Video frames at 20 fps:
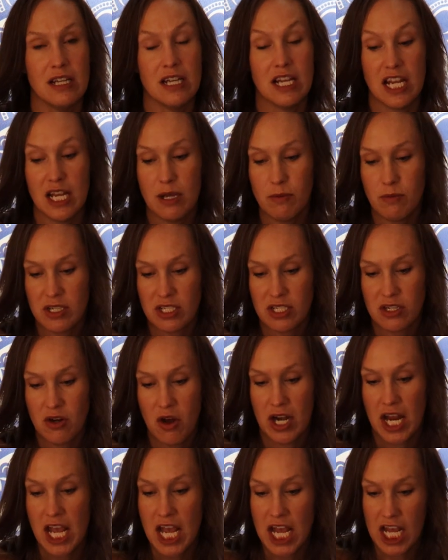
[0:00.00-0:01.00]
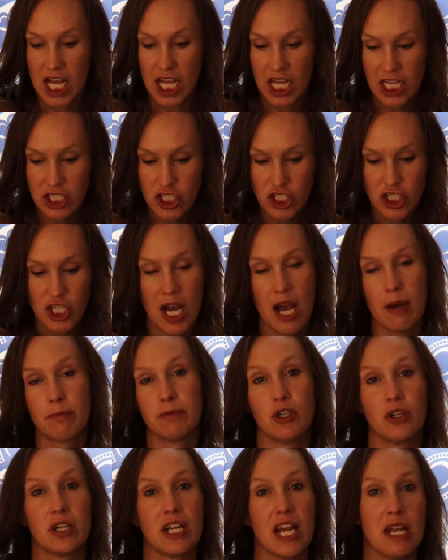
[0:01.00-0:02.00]
He was not. His
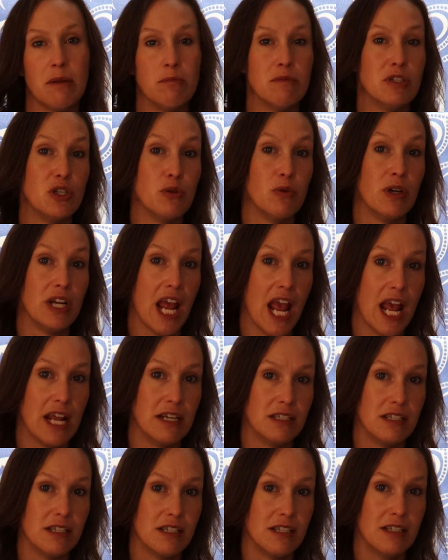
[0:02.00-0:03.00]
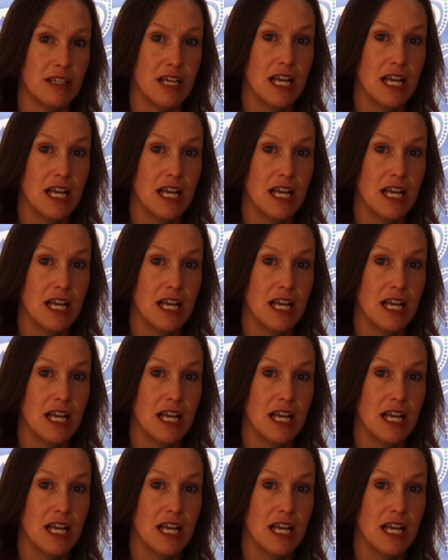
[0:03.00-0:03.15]
chapter came to an end.